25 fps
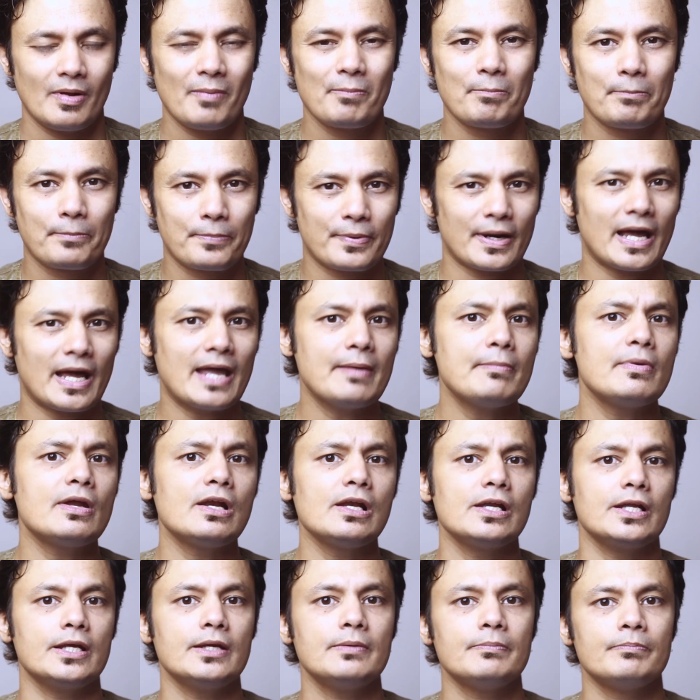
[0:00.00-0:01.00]

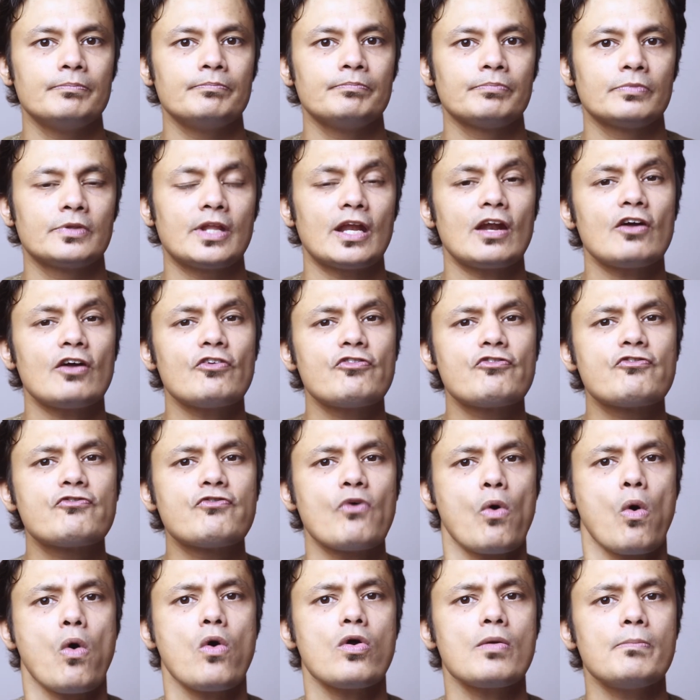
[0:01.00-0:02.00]
Primarily, there are
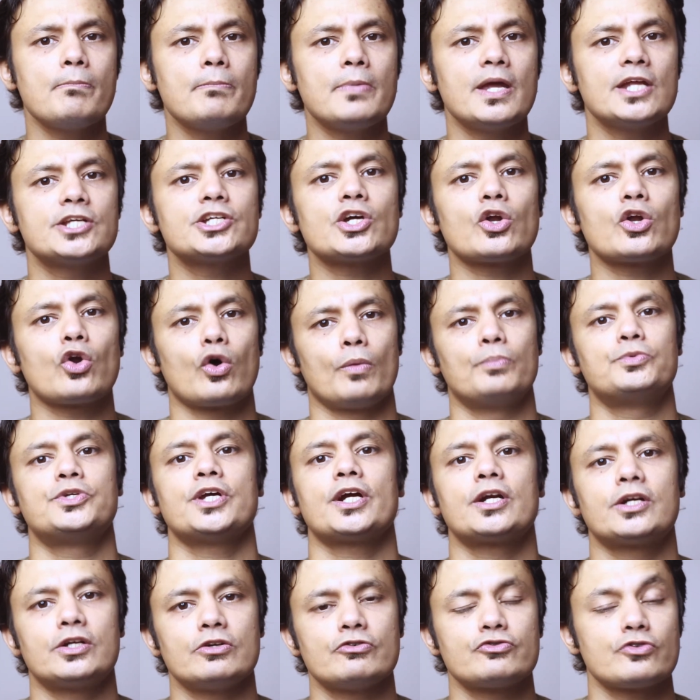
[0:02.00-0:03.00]
4 major
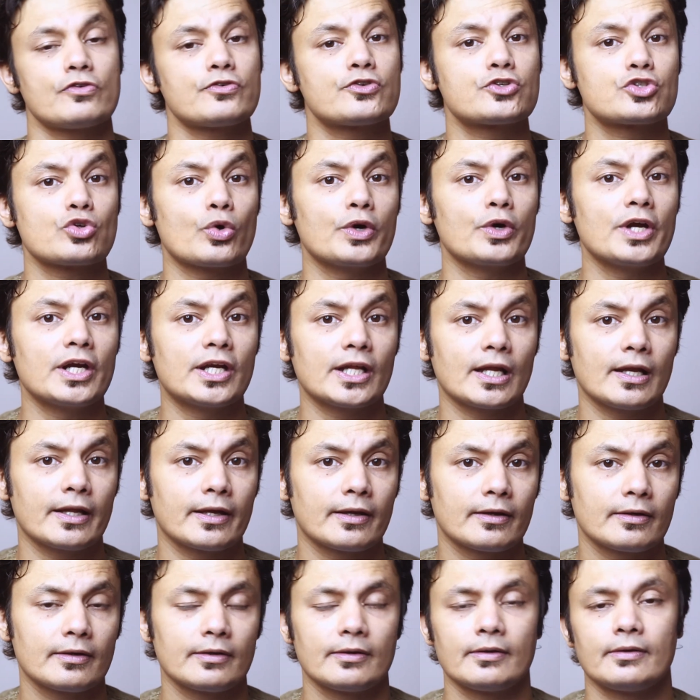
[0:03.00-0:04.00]
objectives of storytelling.
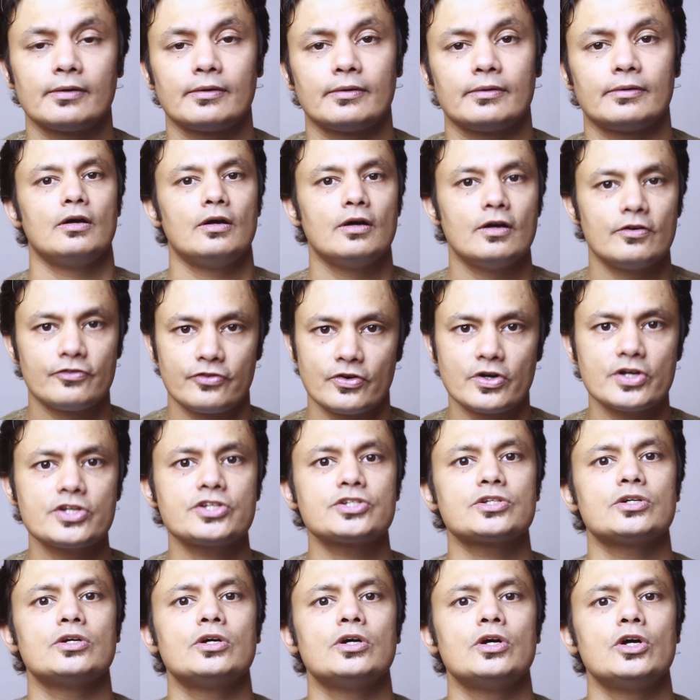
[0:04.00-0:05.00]
First,
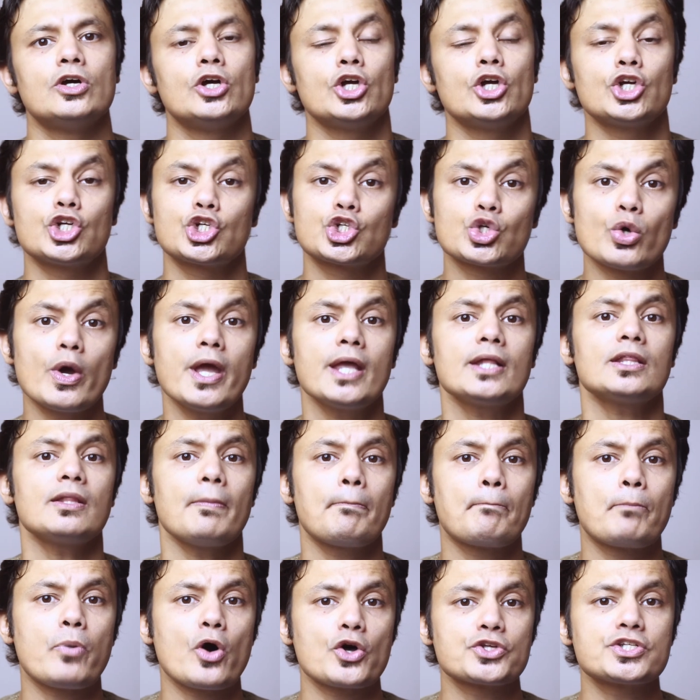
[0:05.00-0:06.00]
showing the
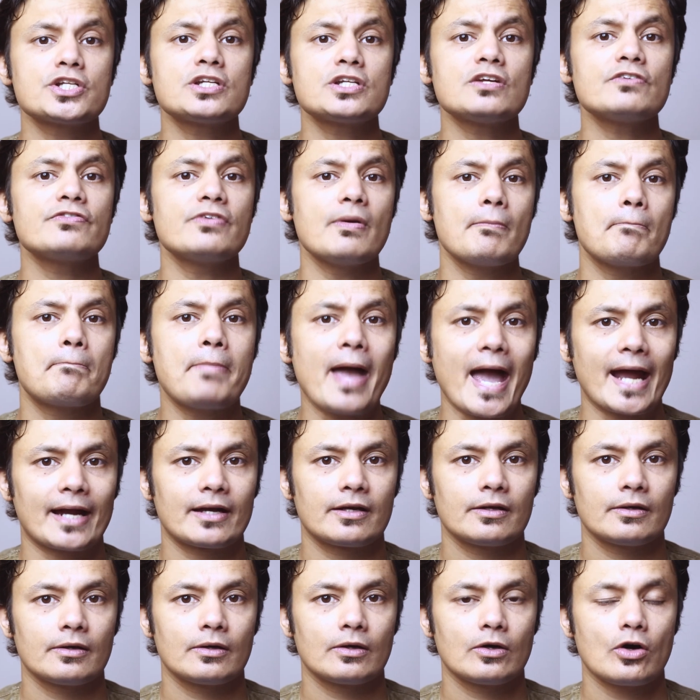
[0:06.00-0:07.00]
positive impact
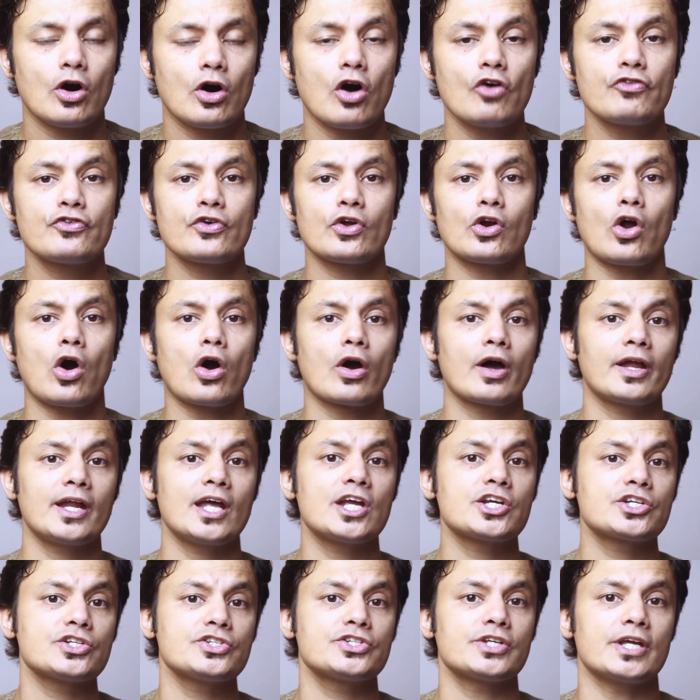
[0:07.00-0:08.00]
of your
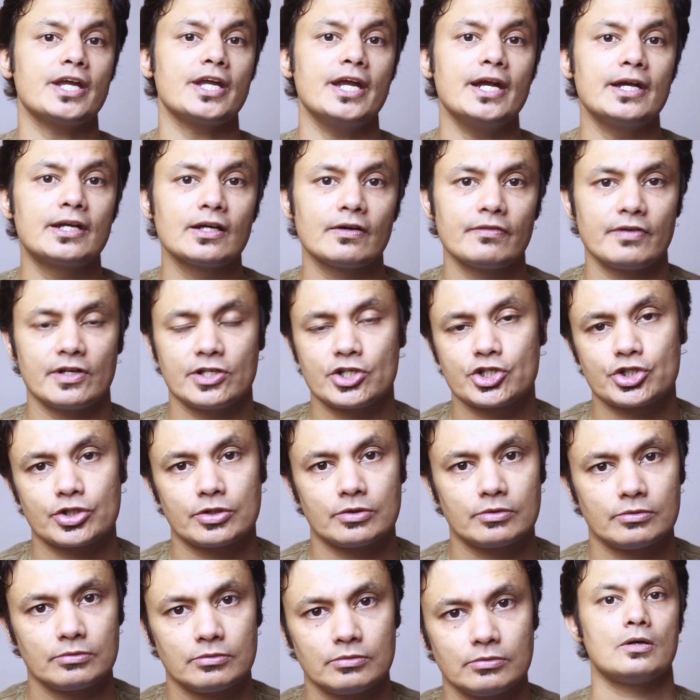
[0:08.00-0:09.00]
organization's intervention.
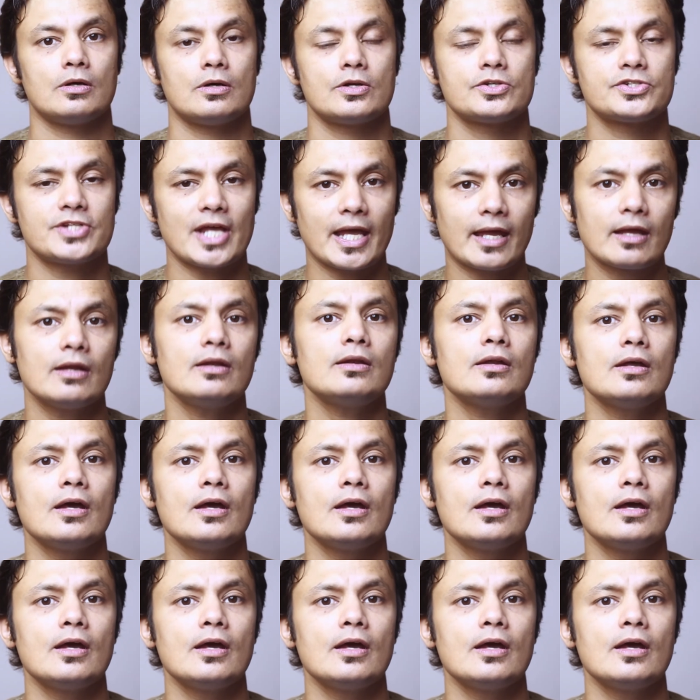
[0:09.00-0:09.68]
Second,